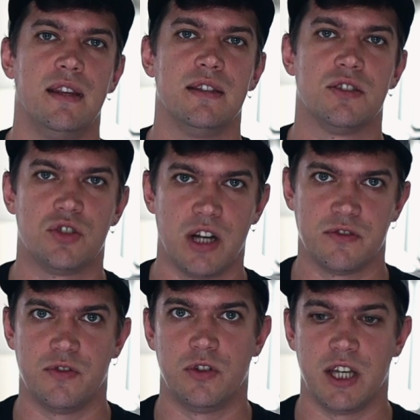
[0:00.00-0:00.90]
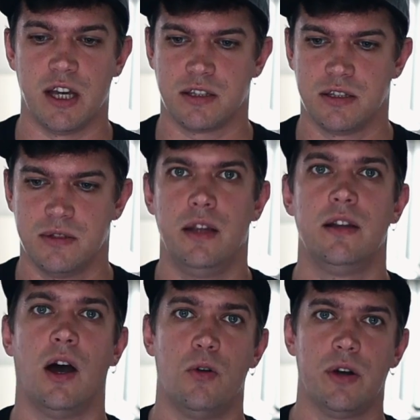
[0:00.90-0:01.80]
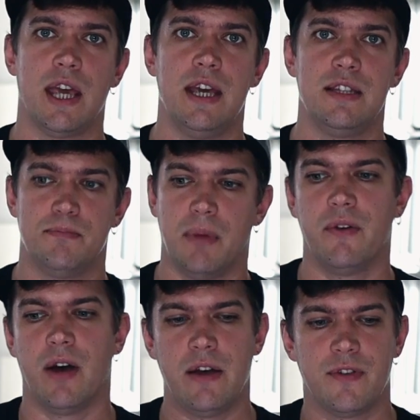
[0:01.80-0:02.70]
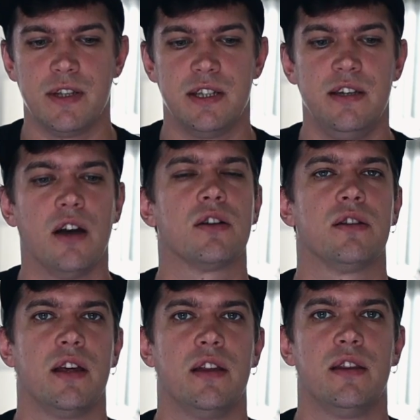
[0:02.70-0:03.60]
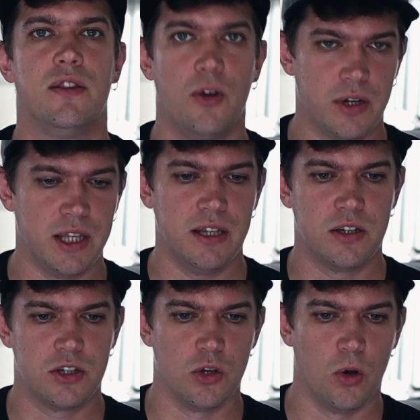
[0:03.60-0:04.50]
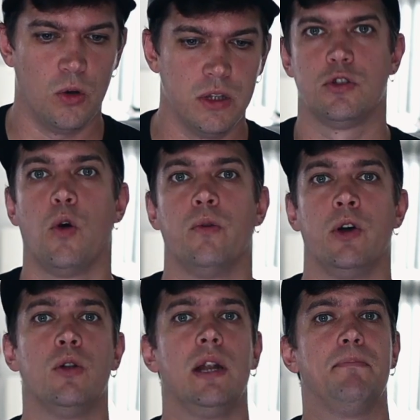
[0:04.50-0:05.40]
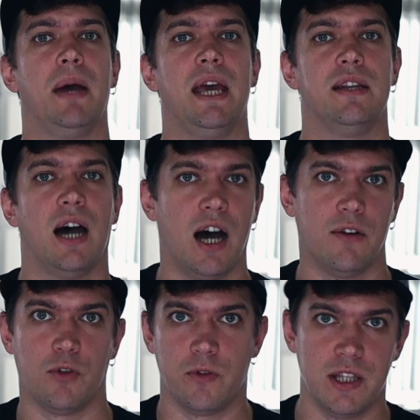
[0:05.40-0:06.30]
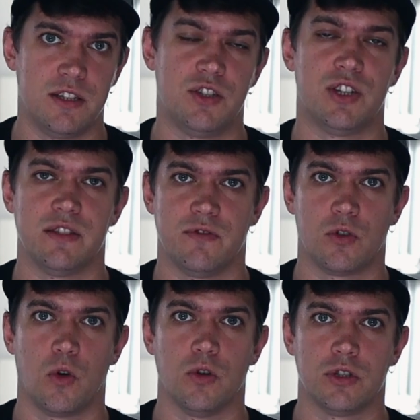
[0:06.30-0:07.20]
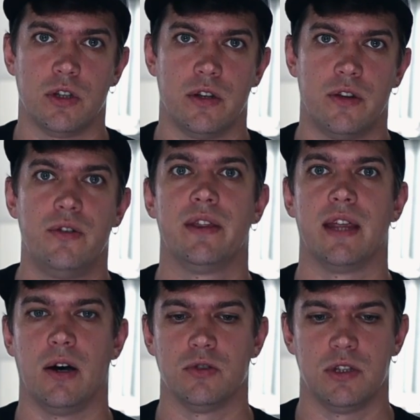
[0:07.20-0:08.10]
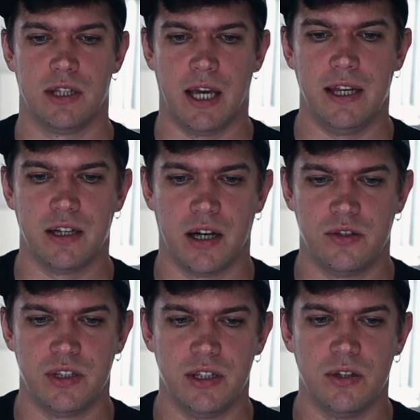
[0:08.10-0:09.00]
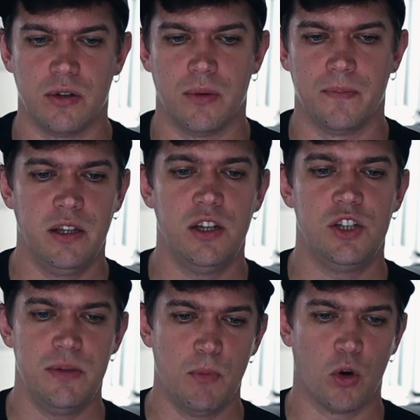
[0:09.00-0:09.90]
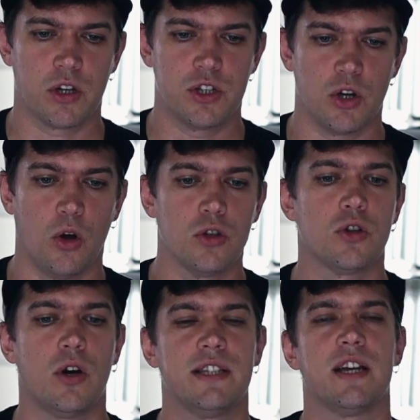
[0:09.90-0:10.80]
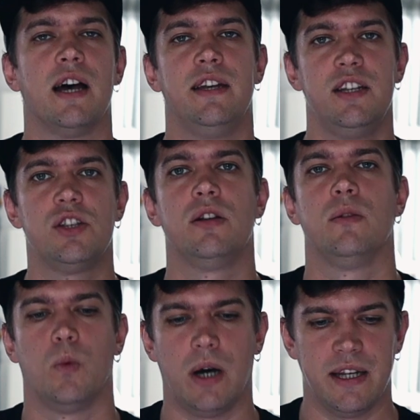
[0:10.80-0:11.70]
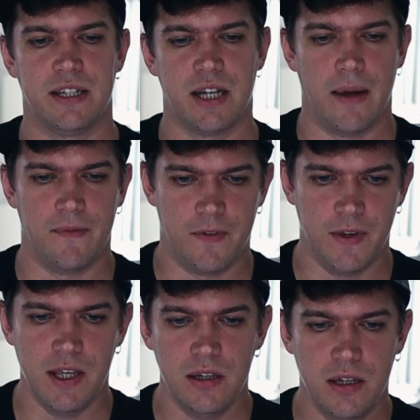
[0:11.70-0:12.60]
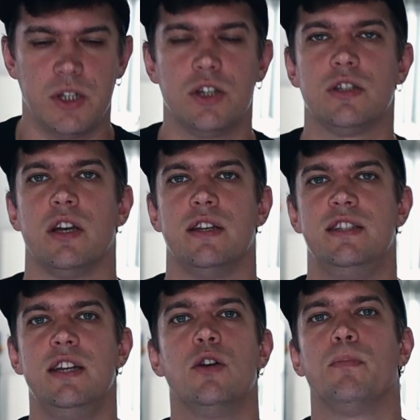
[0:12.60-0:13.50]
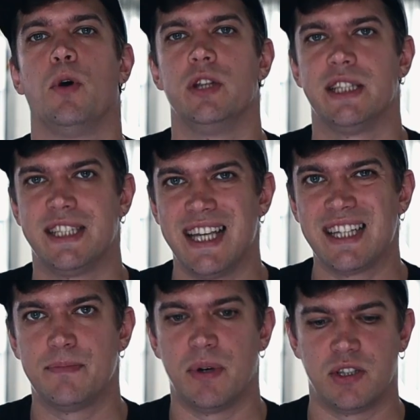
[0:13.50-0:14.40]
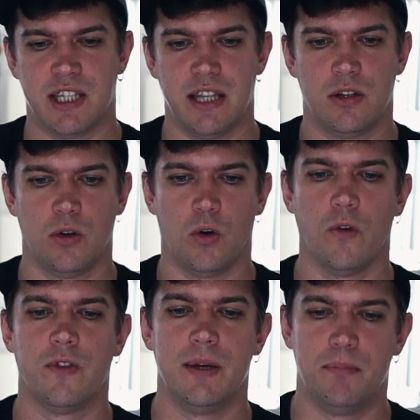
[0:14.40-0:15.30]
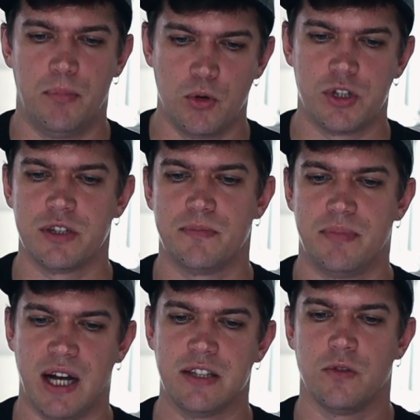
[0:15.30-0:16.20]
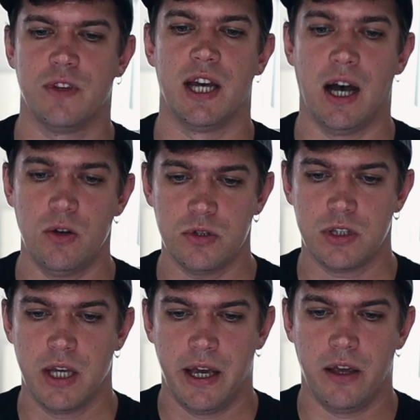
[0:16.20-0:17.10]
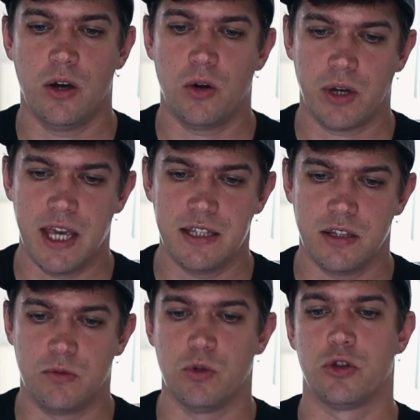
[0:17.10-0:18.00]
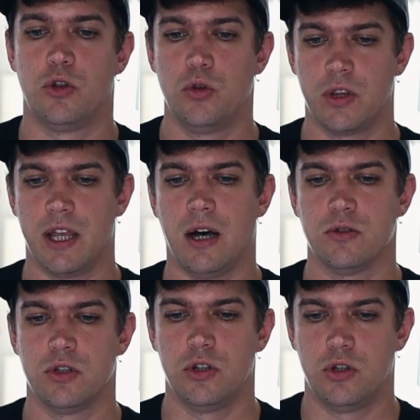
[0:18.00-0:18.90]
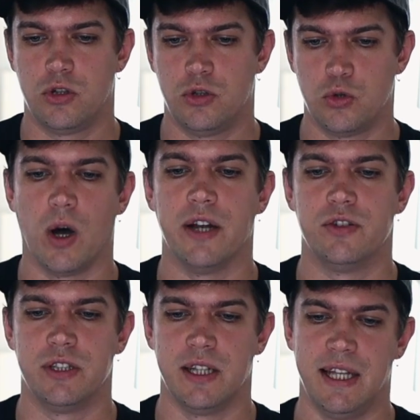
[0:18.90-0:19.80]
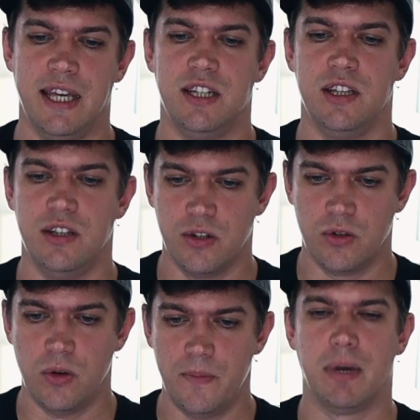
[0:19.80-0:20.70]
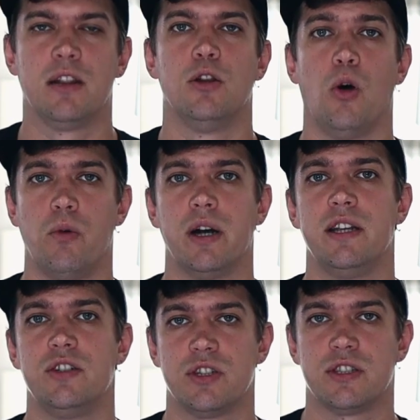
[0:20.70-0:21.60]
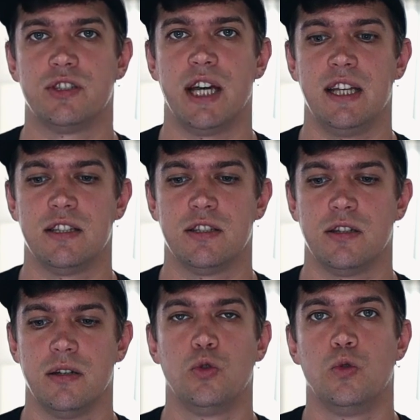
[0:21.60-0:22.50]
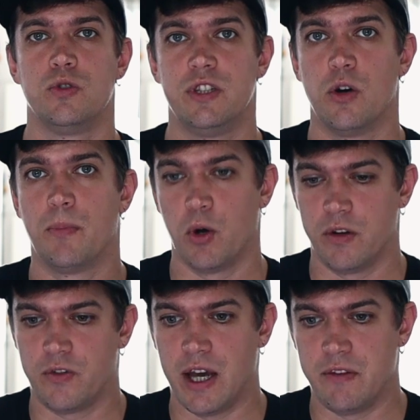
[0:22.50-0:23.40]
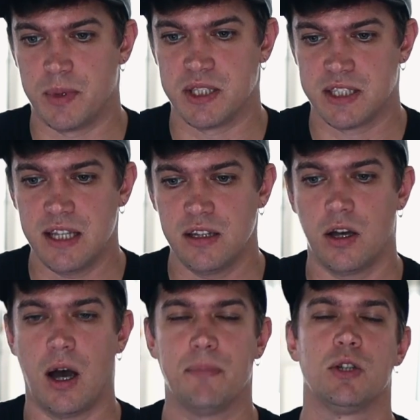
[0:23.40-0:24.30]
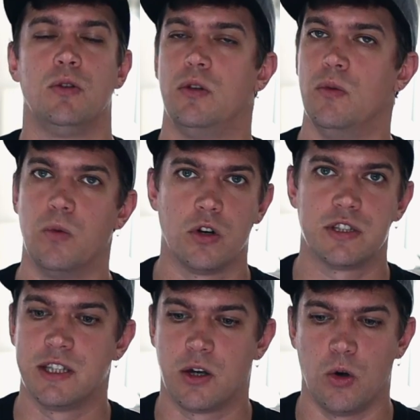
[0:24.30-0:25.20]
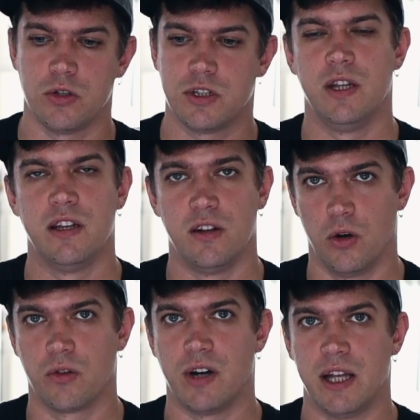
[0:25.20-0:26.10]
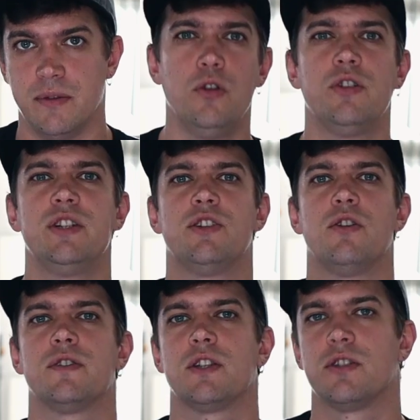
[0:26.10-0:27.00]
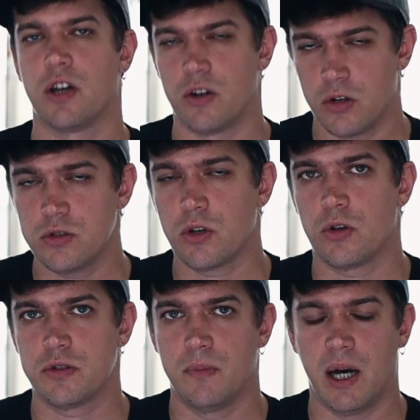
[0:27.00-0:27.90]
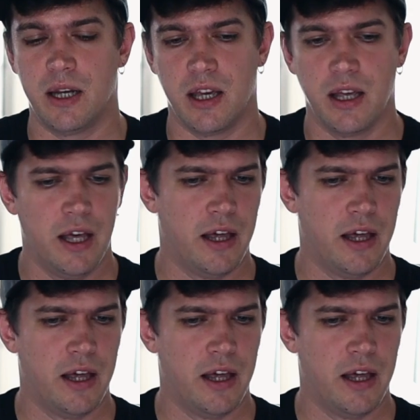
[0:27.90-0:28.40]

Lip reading: this transfer tax. In our case, my wife is younger than 30 years old, so we only paid half of this transfer cost, 3,800 euro. NHG Mortgage also has additional one-time fee, which is 0.6% of the purchase price of the house. In our case, it was 2,280 euro, but lower interest rates to 0.5% absolutely worth the cost in the long run. Notary services are also cost money.